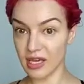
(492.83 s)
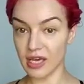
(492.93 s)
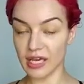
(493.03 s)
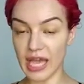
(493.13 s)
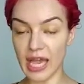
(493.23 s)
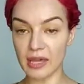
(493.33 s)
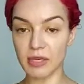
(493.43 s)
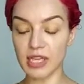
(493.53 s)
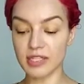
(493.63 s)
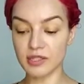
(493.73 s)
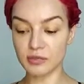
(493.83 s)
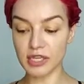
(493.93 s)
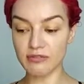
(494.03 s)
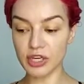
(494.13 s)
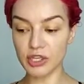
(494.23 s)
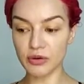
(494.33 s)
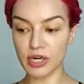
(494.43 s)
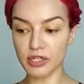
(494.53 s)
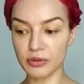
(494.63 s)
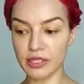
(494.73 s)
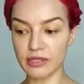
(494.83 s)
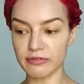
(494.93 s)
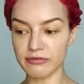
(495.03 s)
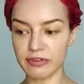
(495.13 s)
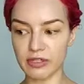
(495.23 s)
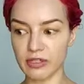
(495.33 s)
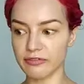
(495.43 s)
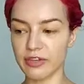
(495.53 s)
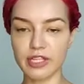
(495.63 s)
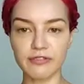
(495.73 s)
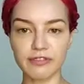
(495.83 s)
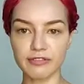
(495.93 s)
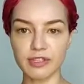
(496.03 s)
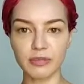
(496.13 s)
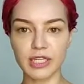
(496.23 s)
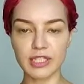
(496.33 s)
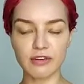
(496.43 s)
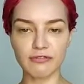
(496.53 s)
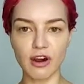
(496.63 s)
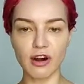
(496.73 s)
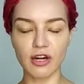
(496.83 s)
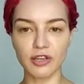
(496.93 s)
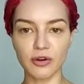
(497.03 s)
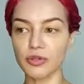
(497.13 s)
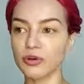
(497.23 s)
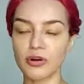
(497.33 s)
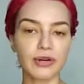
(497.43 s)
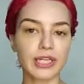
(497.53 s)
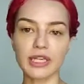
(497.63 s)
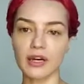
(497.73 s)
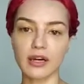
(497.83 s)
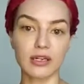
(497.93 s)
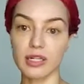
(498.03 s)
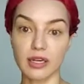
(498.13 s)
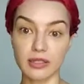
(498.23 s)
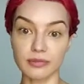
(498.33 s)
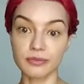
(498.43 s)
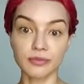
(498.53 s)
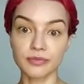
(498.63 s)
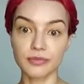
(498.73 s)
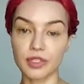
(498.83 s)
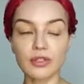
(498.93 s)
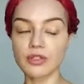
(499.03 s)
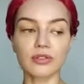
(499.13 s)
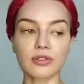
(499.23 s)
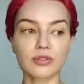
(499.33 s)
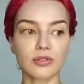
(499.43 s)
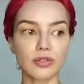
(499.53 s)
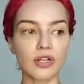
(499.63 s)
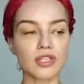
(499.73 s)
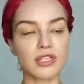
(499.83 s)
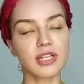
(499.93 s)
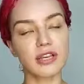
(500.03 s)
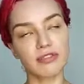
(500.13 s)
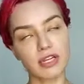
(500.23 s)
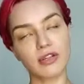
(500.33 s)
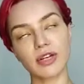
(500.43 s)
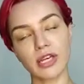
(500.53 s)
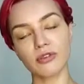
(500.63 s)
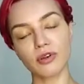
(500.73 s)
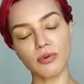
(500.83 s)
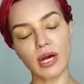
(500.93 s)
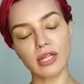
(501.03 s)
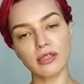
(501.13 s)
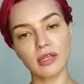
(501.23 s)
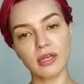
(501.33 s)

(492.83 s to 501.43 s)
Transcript: Okay, because whenever you are doing 30-15 minutes of cardio, you already are done. You're just like feeling, okay, you know what?